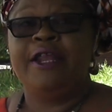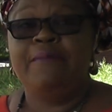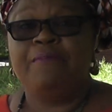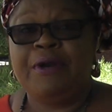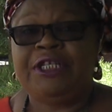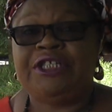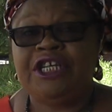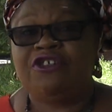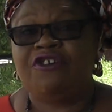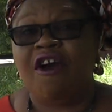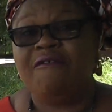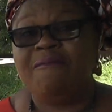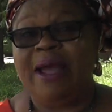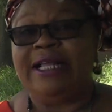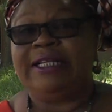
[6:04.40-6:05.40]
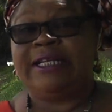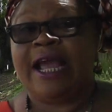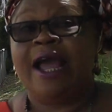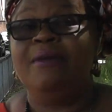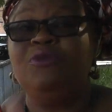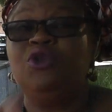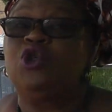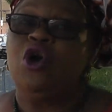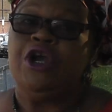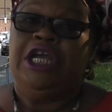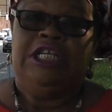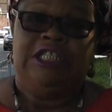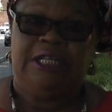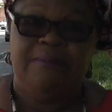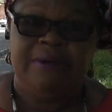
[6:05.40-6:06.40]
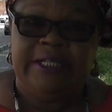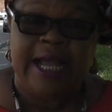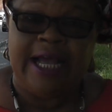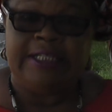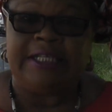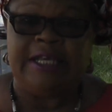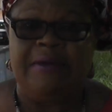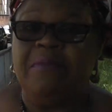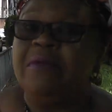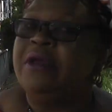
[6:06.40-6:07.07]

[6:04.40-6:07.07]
British government came to intimidate him.